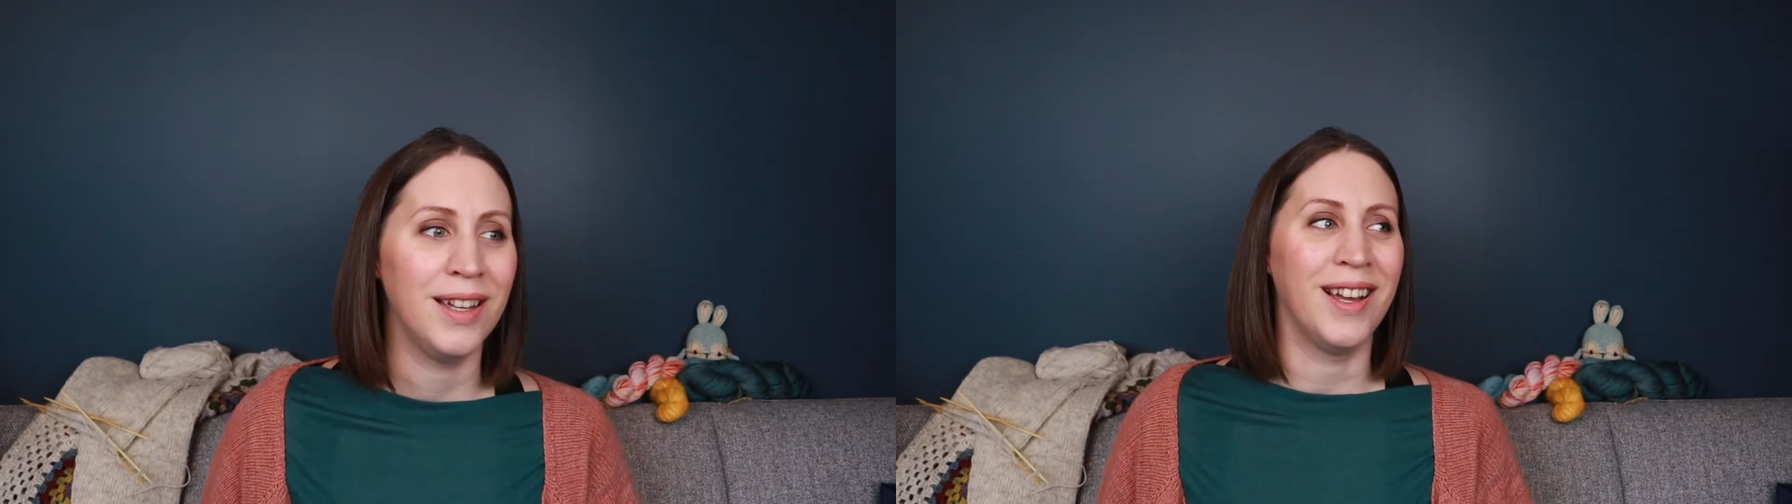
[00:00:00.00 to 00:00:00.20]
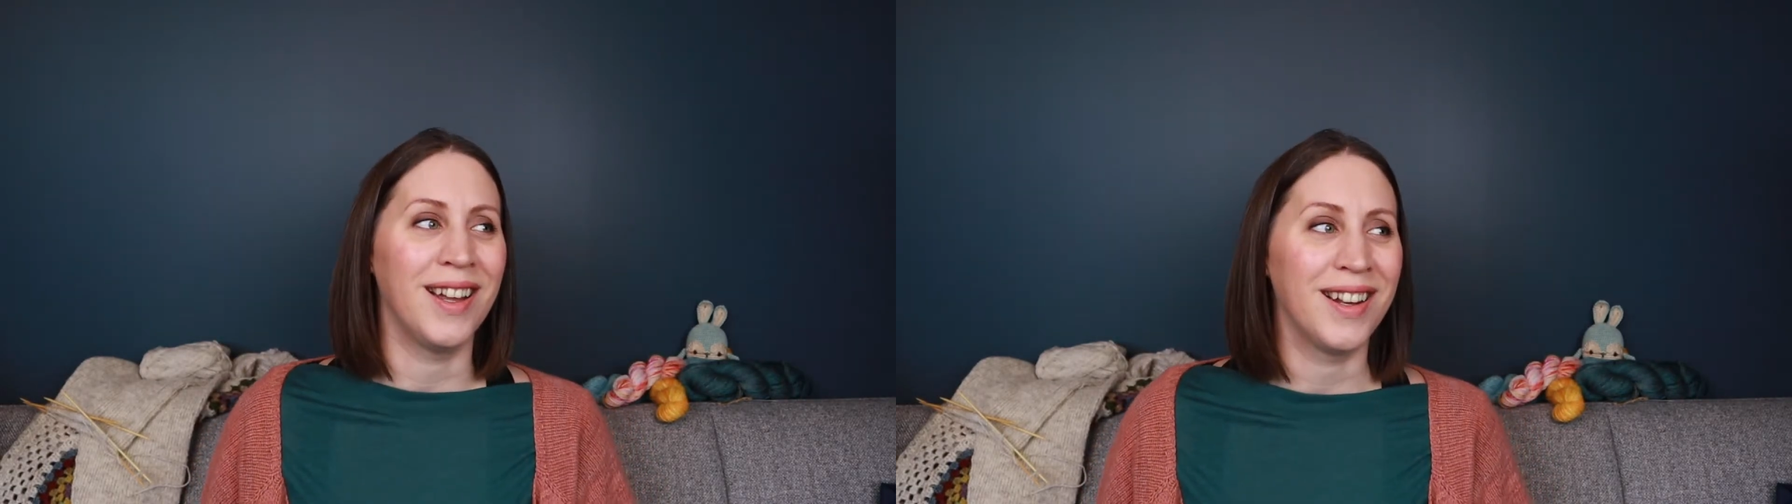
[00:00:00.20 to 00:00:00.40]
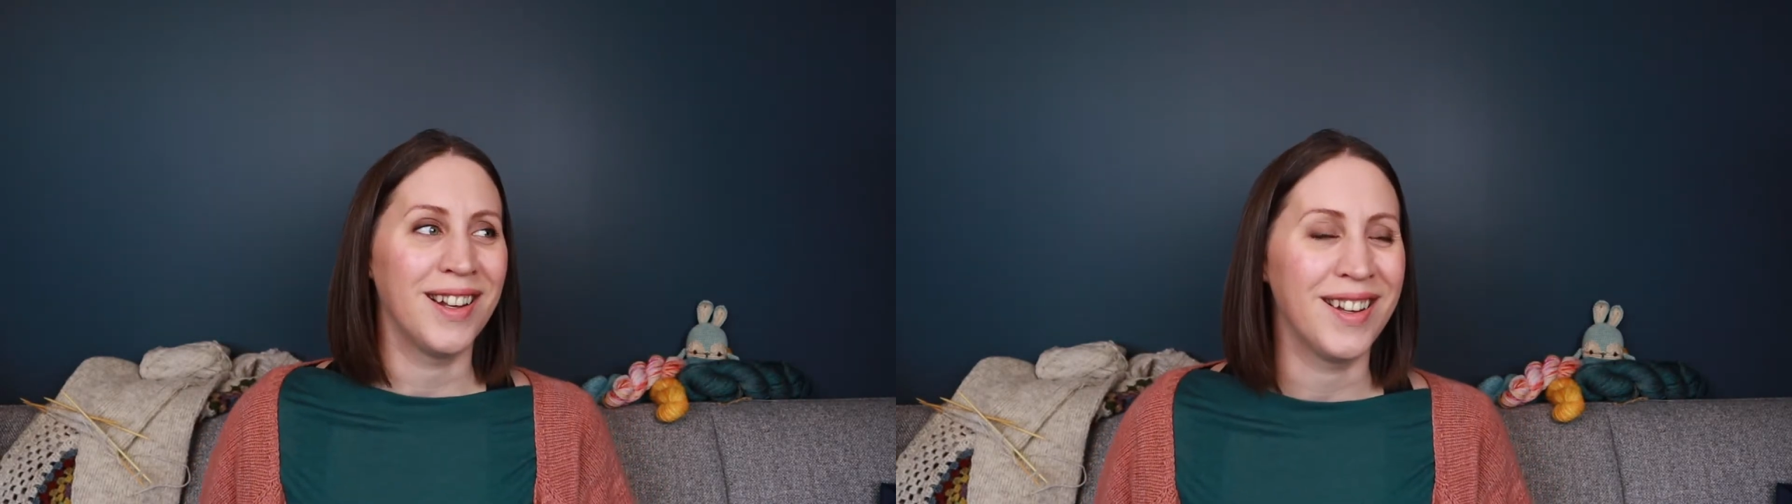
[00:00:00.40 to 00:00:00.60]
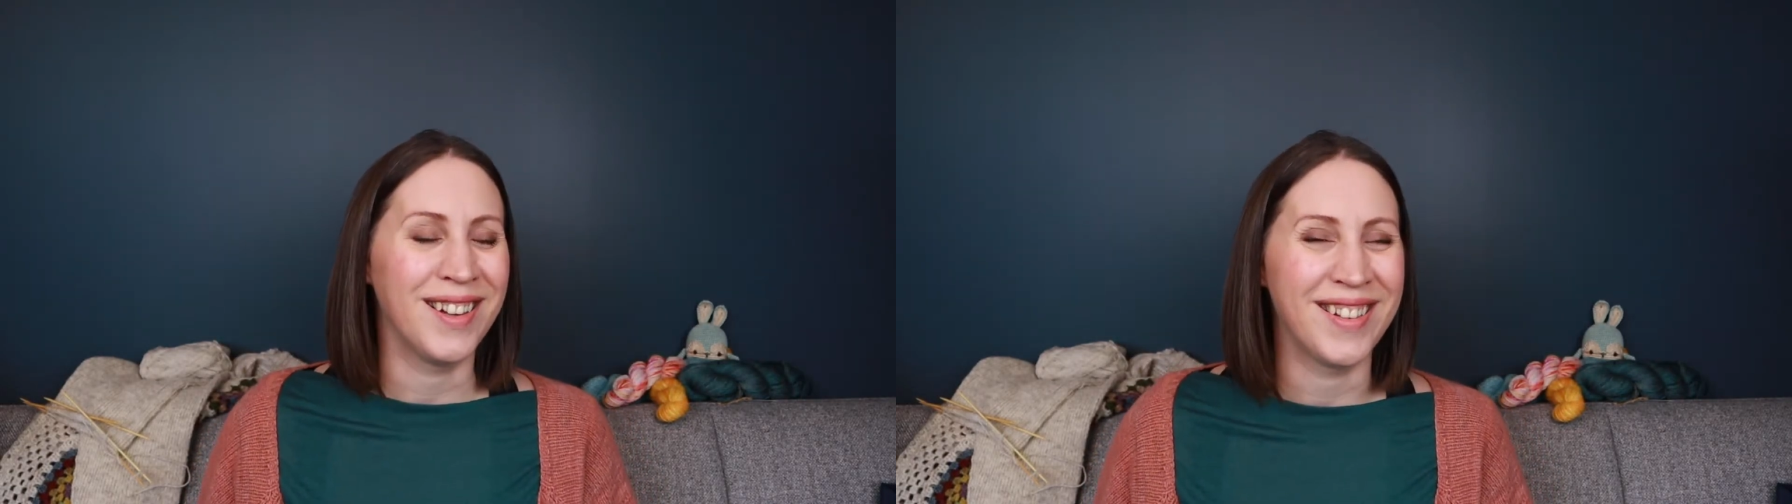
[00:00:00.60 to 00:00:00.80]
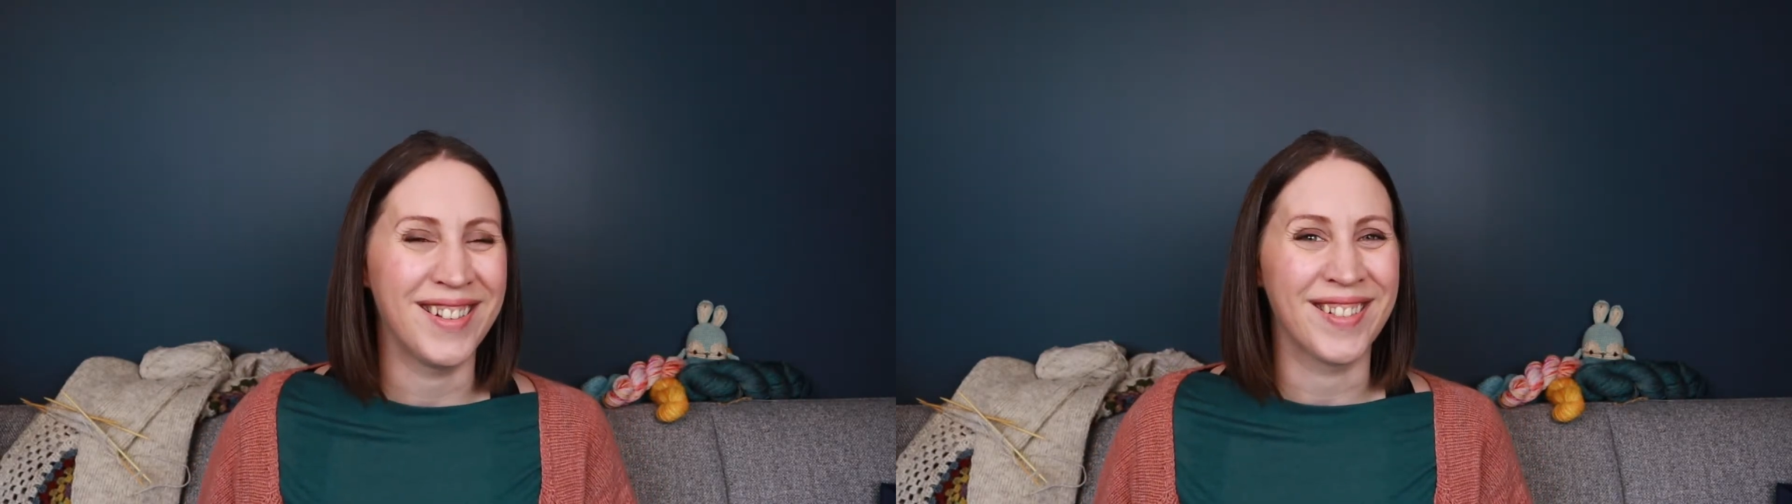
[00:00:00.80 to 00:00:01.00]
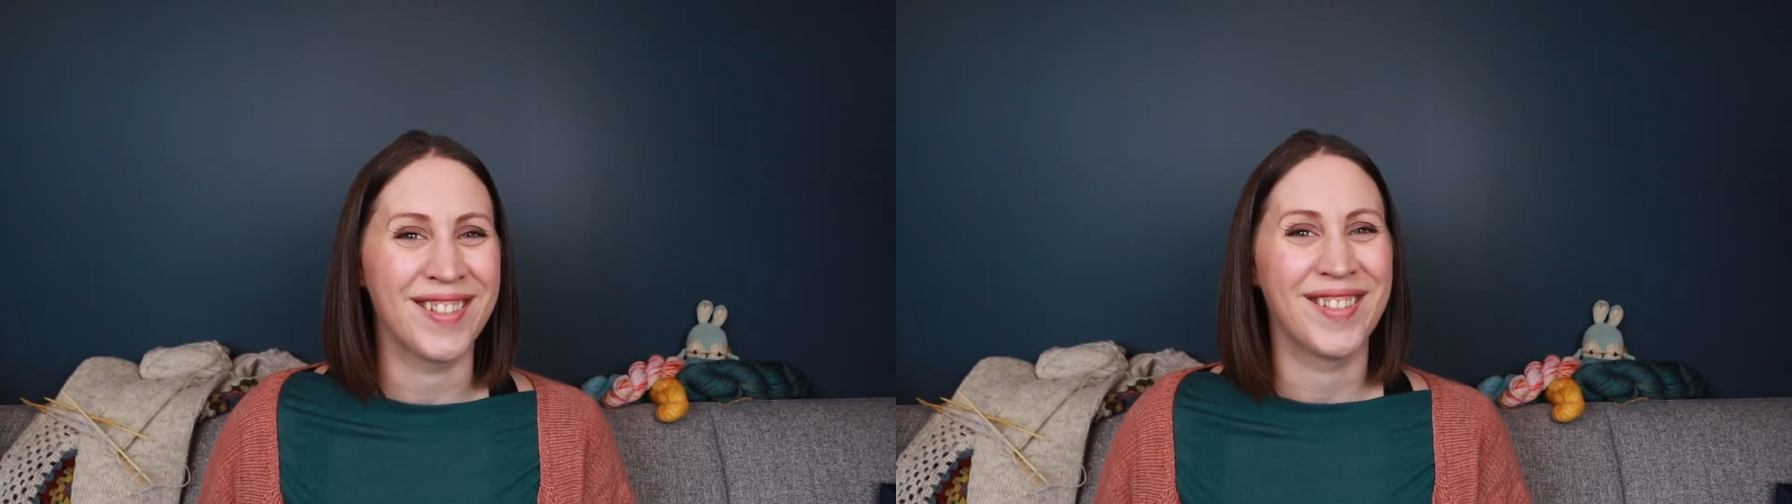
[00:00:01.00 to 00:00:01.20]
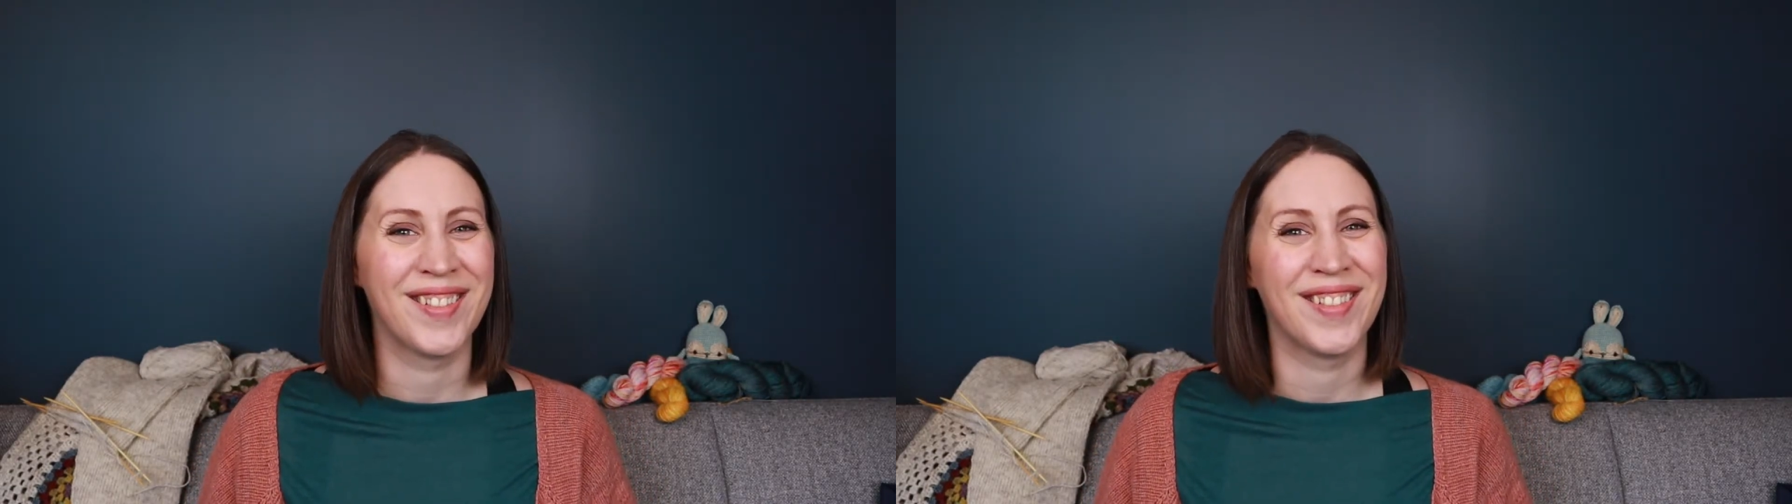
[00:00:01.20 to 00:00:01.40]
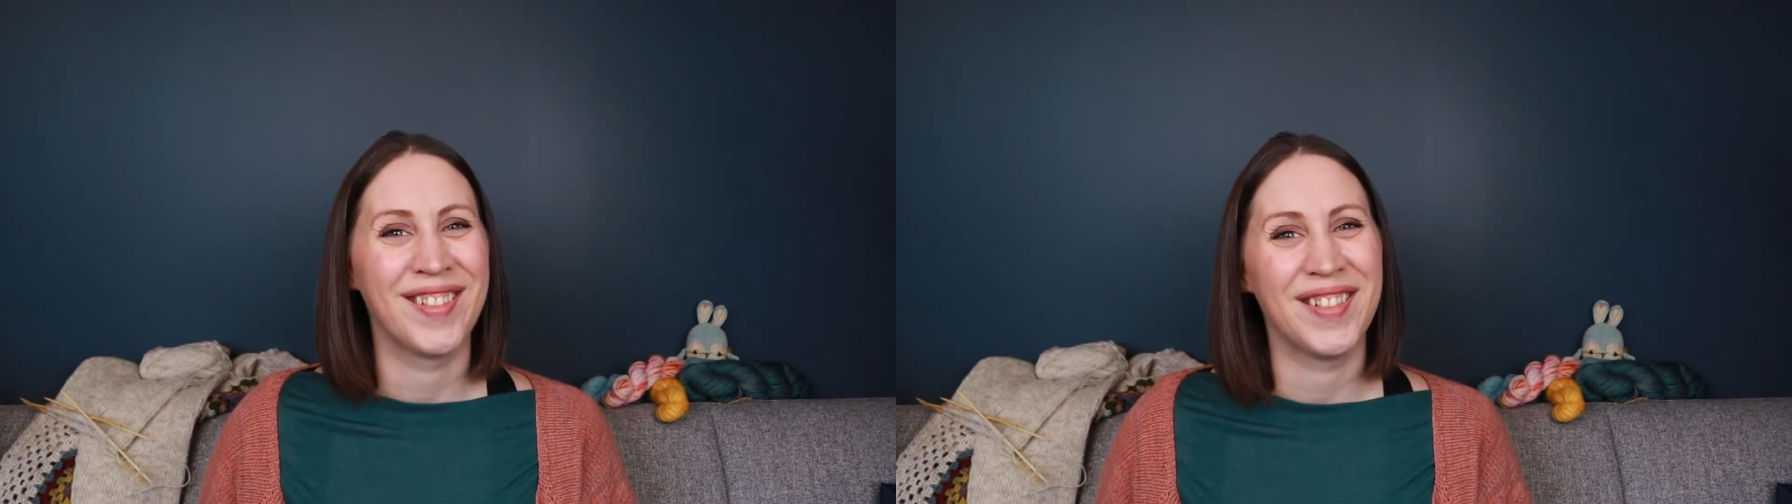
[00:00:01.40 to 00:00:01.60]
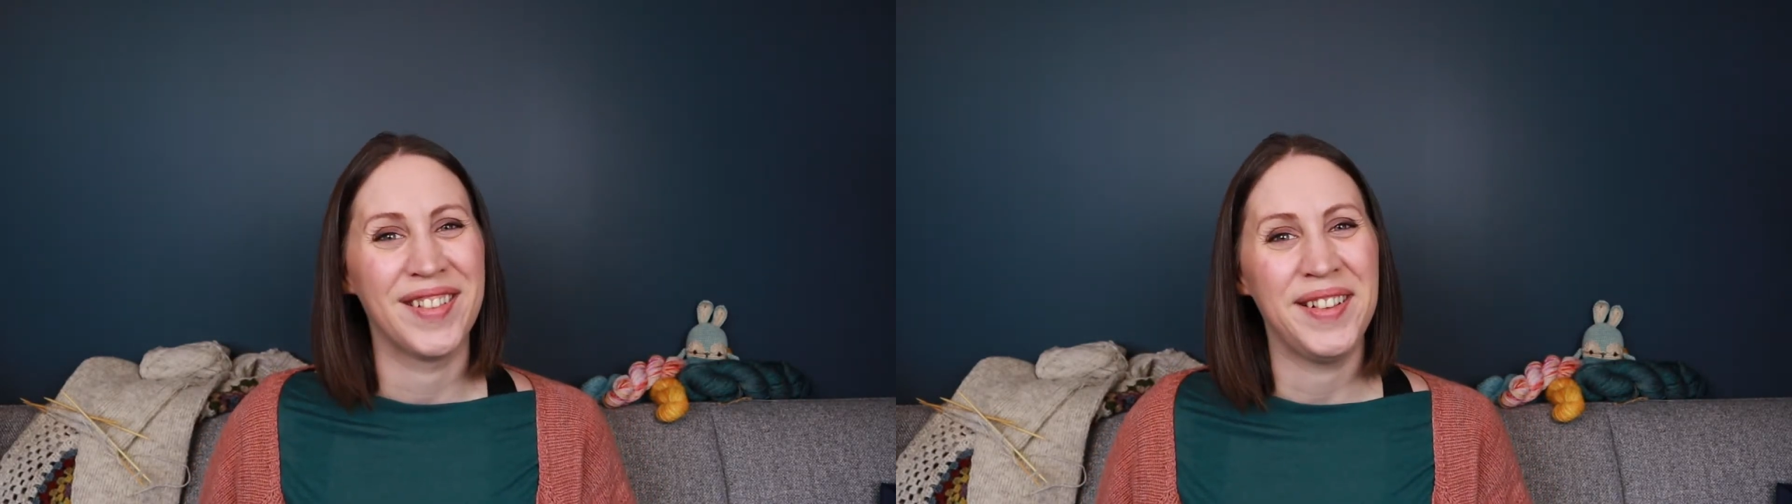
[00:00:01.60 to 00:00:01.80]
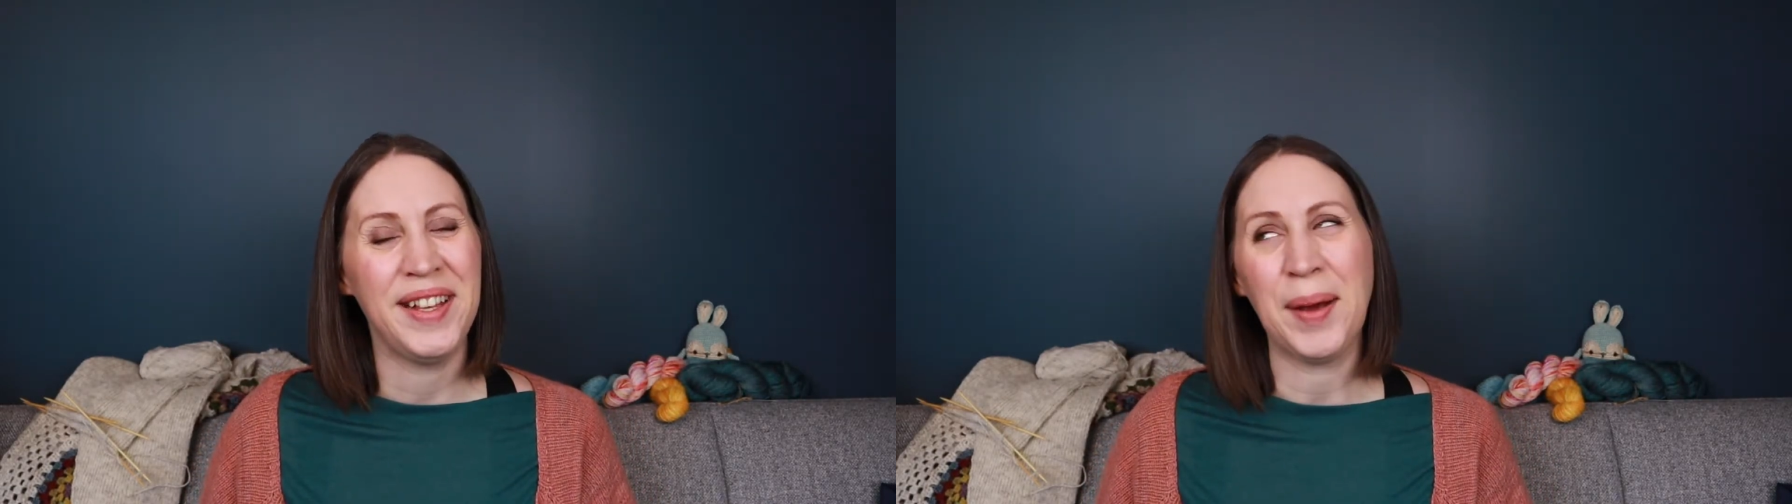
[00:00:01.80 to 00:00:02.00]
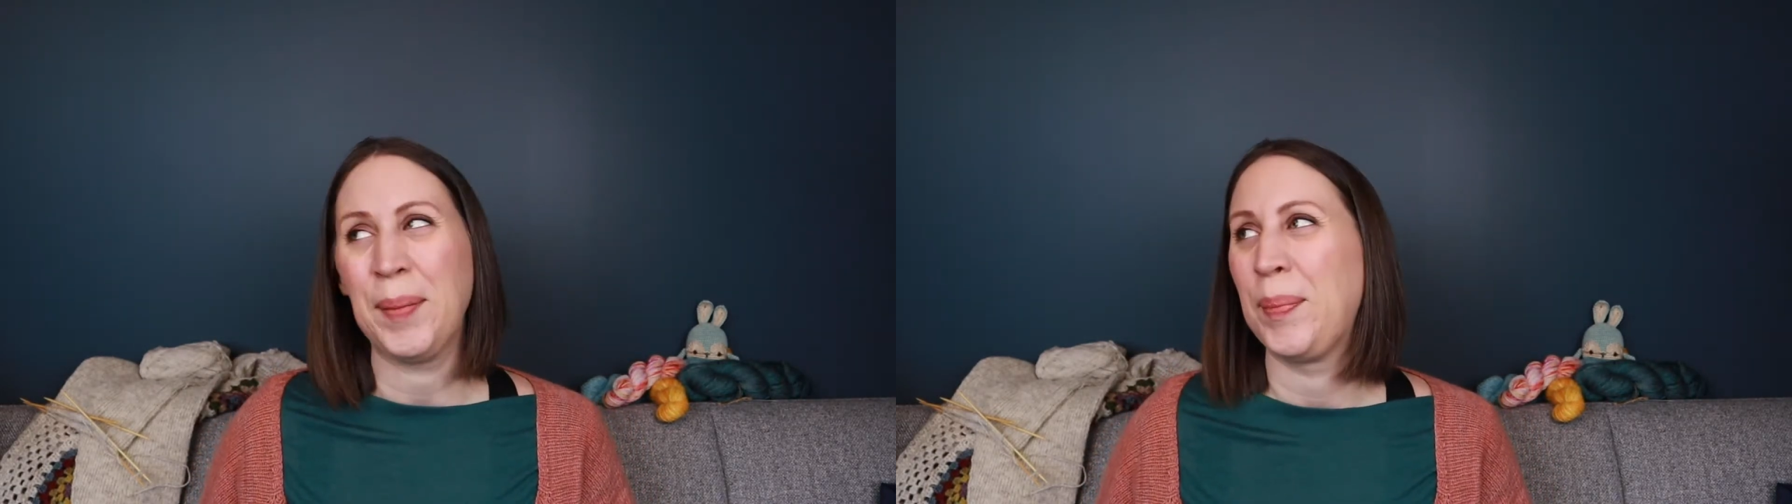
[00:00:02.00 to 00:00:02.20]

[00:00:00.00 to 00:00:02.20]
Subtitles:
And yeah,